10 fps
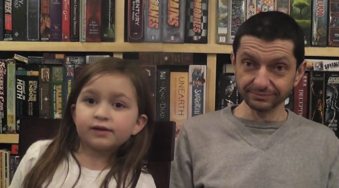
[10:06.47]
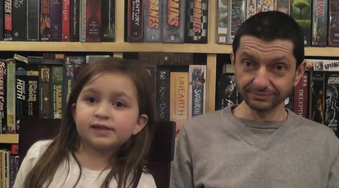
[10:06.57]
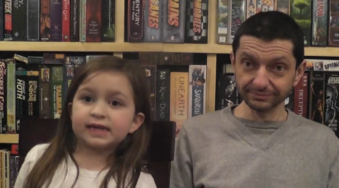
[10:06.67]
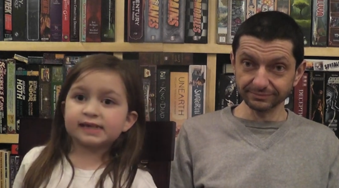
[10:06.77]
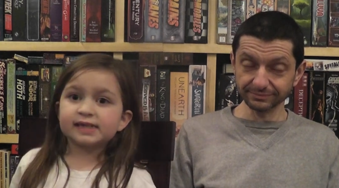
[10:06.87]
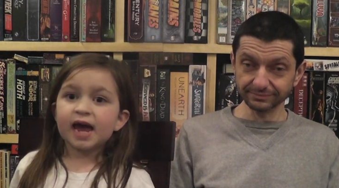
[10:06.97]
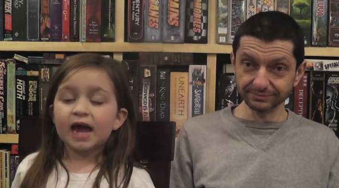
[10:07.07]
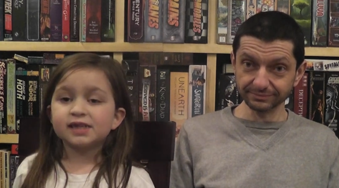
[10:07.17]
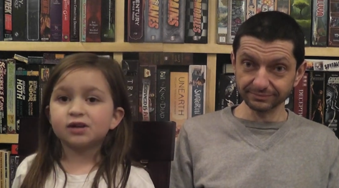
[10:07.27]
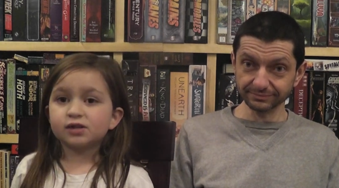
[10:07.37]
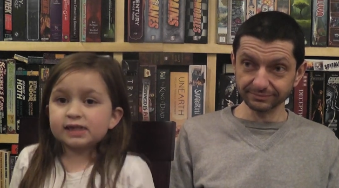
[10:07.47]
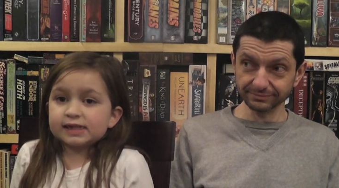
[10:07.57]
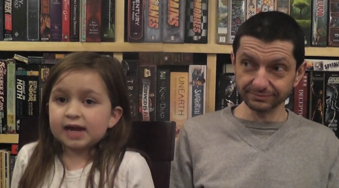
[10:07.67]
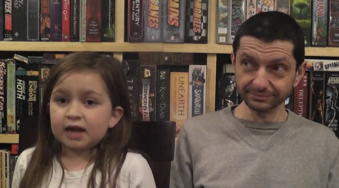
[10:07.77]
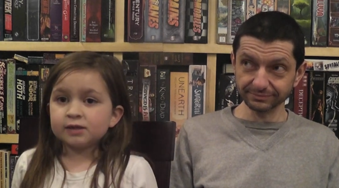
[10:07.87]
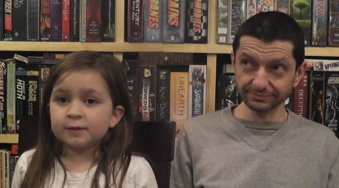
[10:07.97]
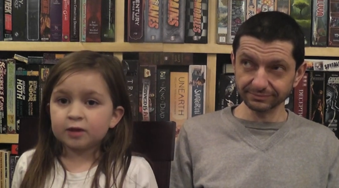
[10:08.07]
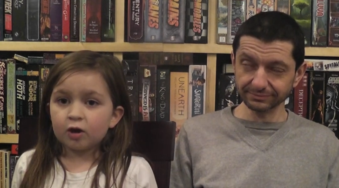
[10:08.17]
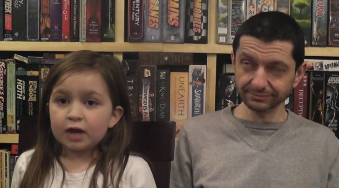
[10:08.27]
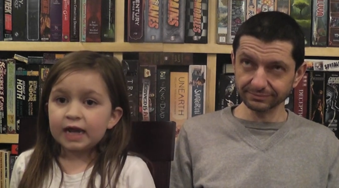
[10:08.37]
Speaker 1: six tiles. There are six tiles, but
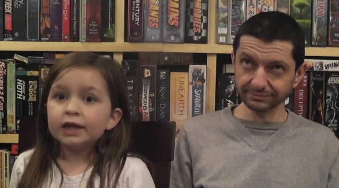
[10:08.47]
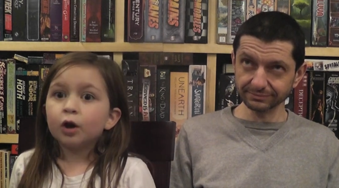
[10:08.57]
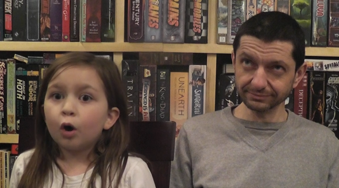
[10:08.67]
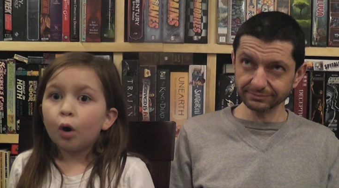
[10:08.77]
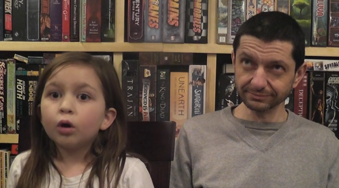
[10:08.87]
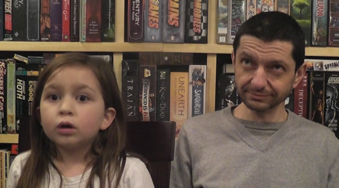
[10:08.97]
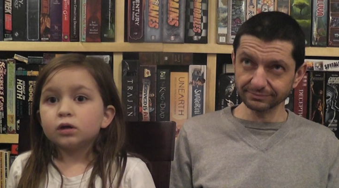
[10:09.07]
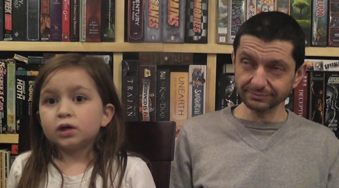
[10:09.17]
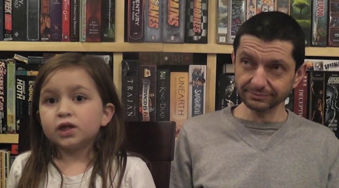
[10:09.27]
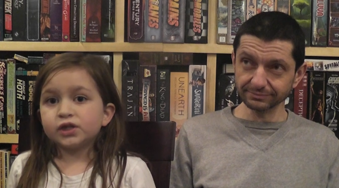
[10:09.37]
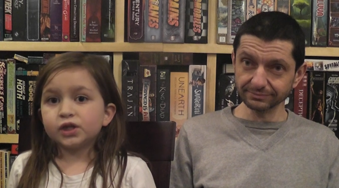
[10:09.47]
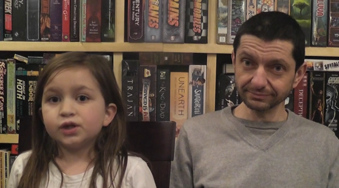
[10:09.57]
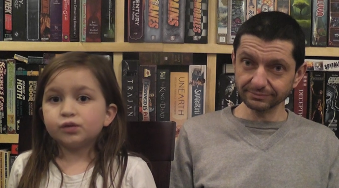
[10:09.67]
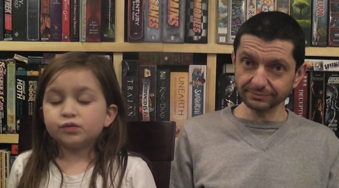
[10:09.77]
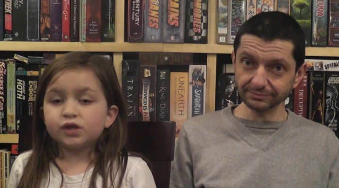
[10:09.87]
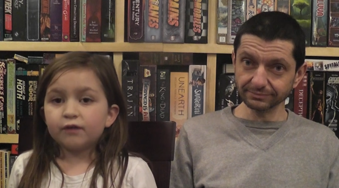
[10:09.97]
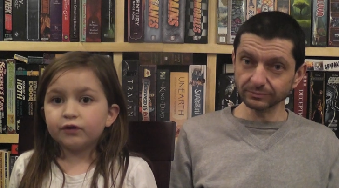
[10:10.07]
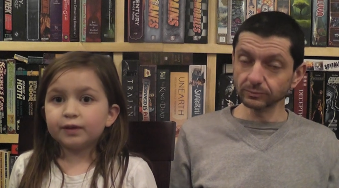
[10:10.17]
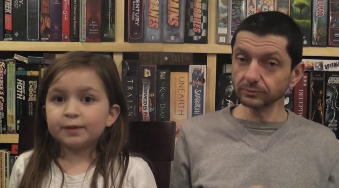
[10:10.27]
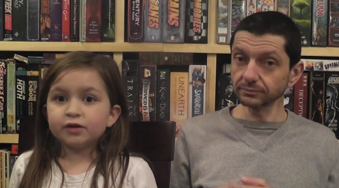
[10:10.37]
there are eight in all. And so you shuffle
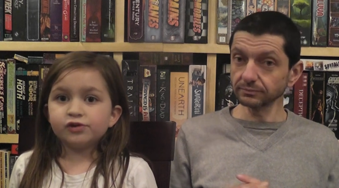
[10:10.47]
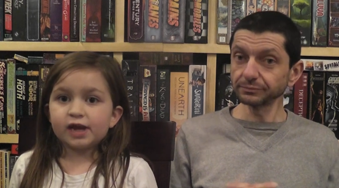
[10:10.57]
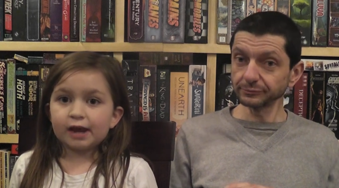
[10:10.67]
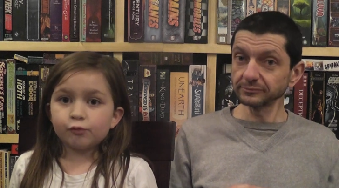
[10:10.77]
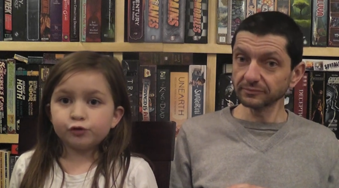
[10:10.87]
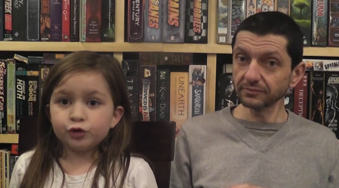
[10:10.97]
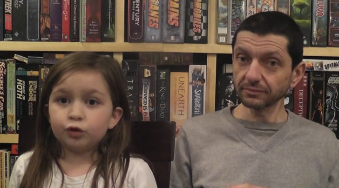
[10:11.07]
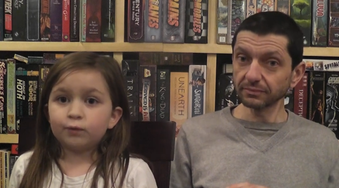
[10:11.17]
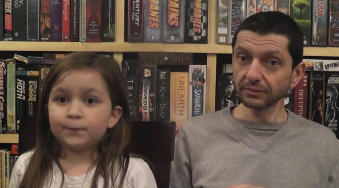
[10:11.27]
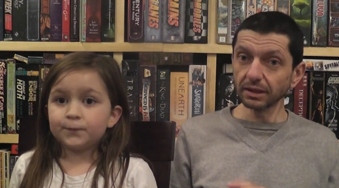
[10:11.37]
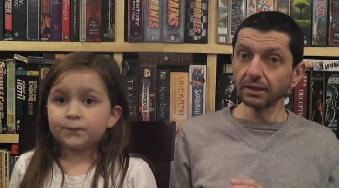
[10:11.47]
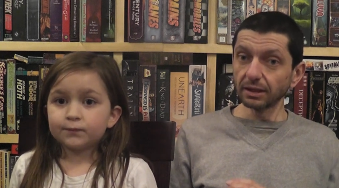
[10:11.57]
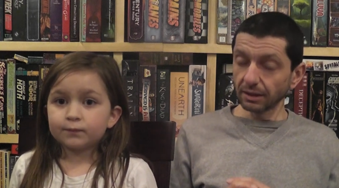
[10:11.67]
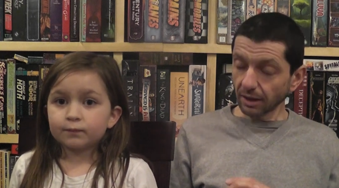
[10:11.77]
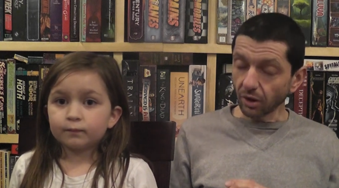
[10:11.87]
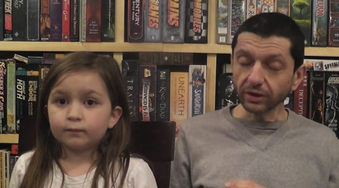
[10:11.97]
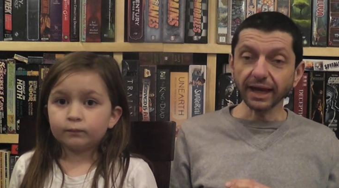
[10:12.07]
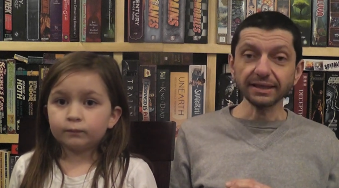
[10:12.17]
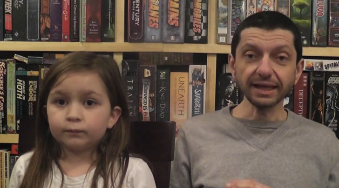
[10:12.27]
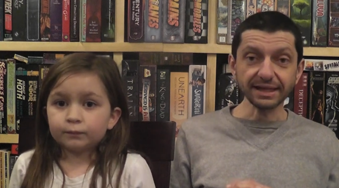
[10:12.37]
them and you take out two.
Speaker 2: Okay,
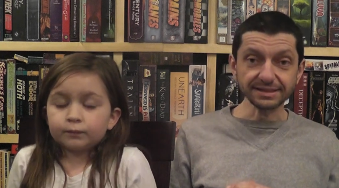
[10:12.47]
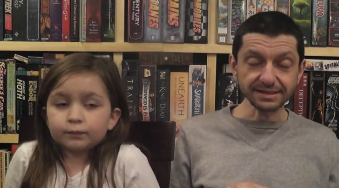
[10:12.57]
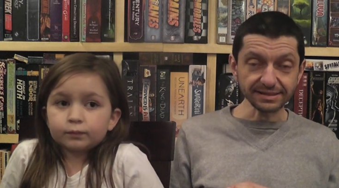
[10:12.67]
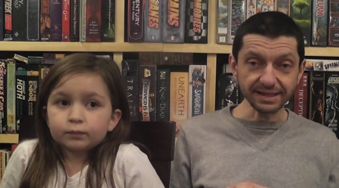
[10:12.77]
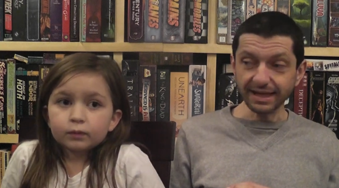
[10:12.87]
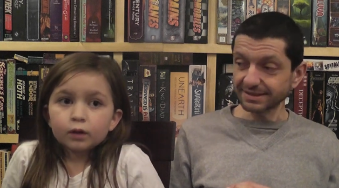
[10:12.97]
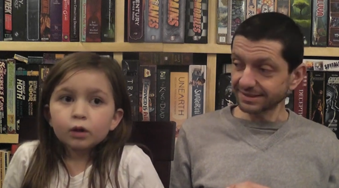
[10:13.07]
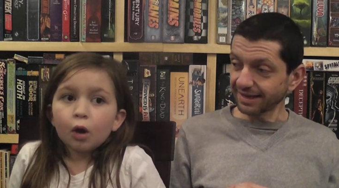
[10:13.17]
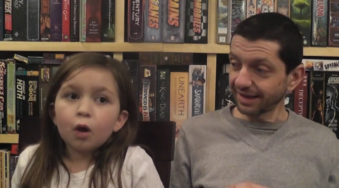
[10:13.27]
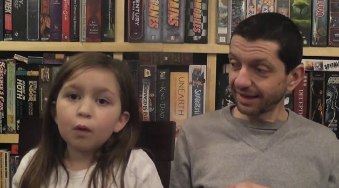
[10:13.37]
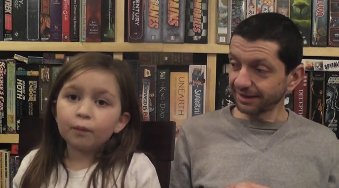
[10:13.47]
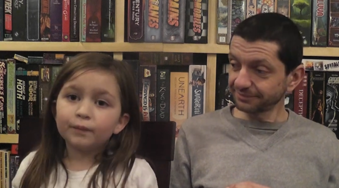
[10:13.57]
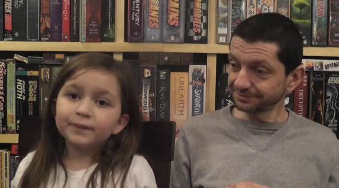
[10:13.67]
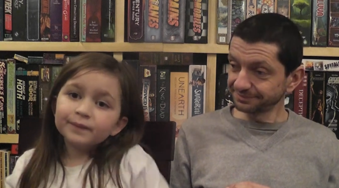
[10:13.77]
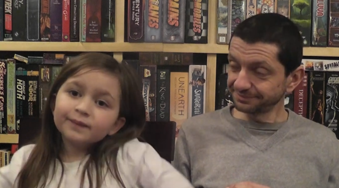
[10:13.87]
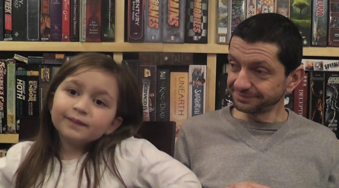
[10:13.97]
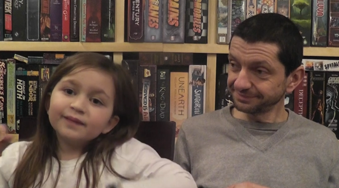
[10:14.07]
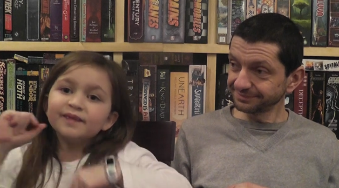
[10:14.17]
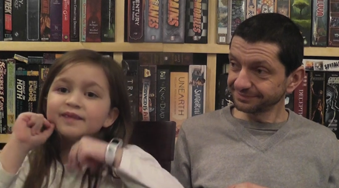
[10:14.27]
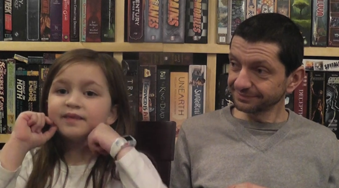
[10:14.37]
yes, yes. Uh, oh.
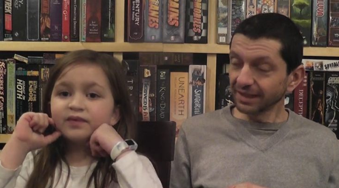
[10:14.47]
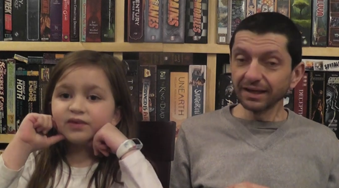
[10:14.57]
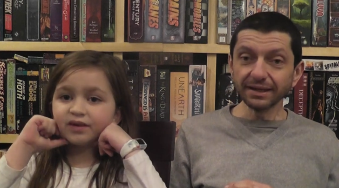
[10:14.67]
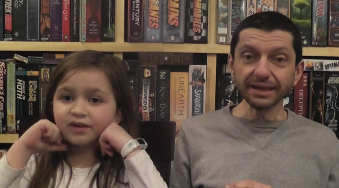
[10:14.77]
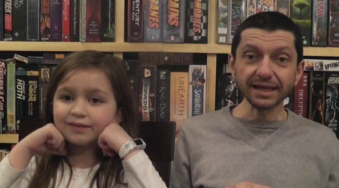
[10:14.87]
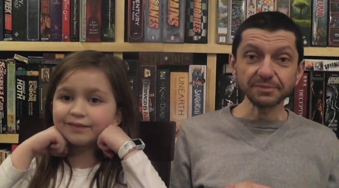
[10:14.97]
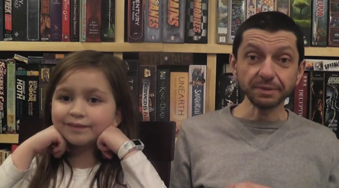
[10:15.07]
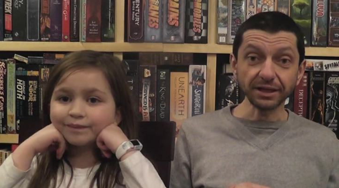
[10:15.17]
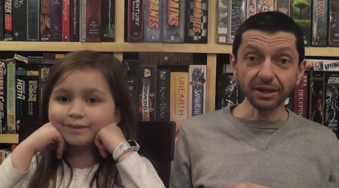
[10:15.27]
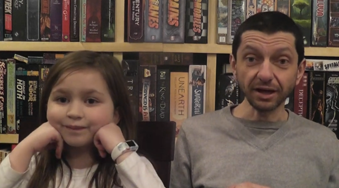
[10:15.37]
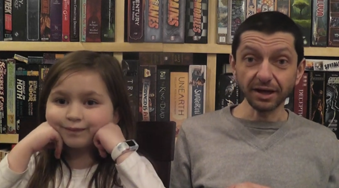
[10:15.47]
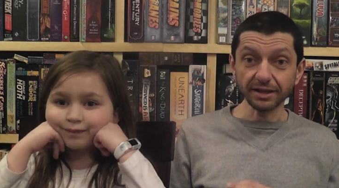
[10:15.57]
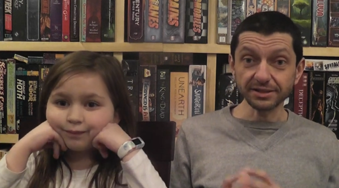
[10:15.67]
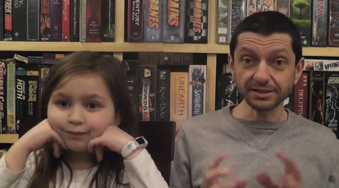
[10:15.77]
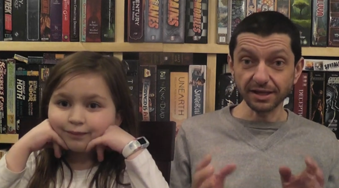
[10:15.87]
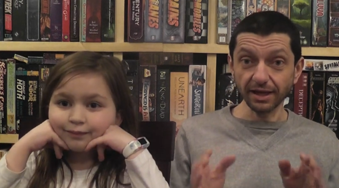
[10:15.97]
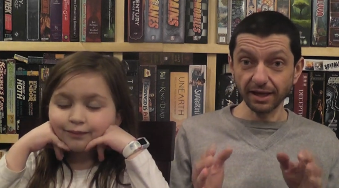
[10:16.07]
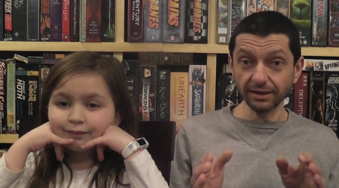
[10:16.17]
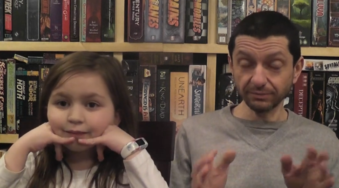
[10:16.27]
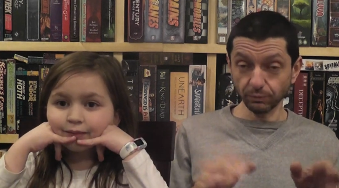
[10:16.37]
Mm-hmm. Yes, because
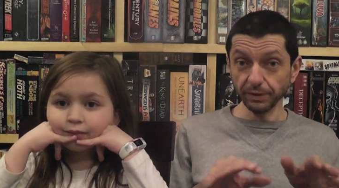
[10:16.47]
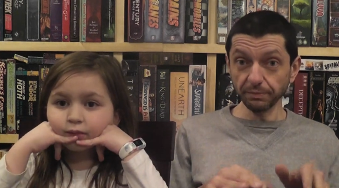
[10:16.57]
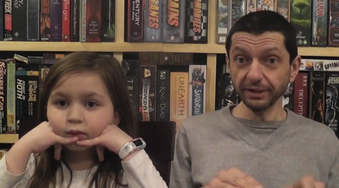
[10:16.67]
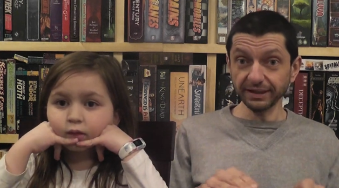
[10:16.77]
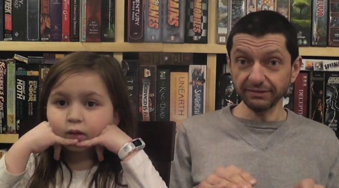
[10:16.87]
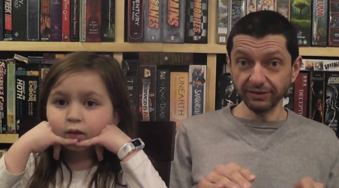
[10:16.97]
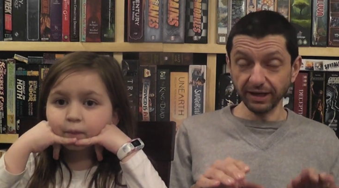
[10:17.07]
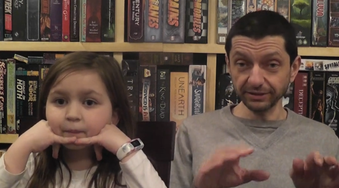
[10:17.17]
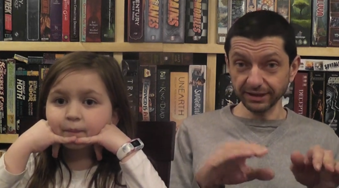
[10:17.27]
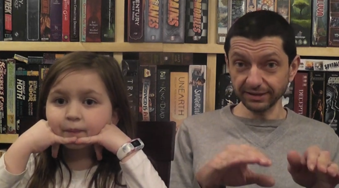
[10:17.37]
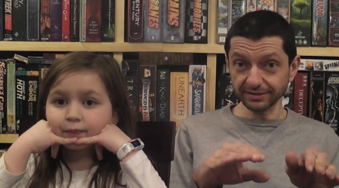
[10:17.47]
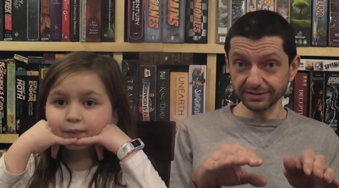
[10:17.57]
uh, we play the variant